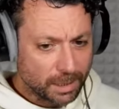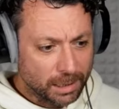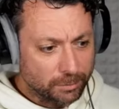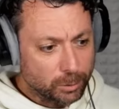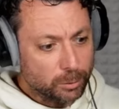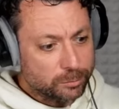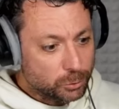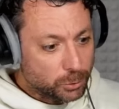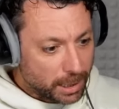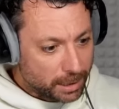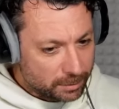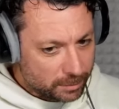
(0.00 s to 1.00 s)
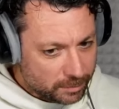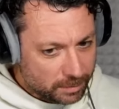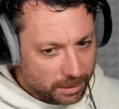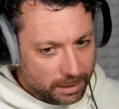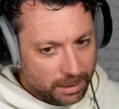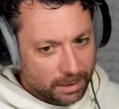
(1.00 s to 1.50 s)
And of course, trends
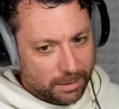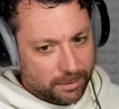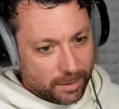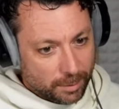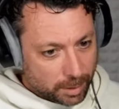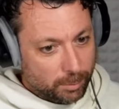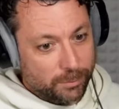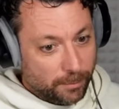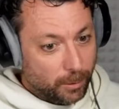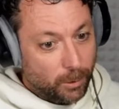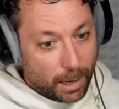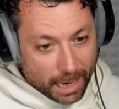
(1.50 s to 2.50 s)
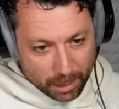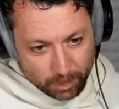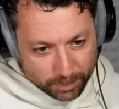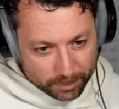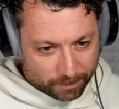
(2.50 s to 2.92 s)
sometimes follow hype,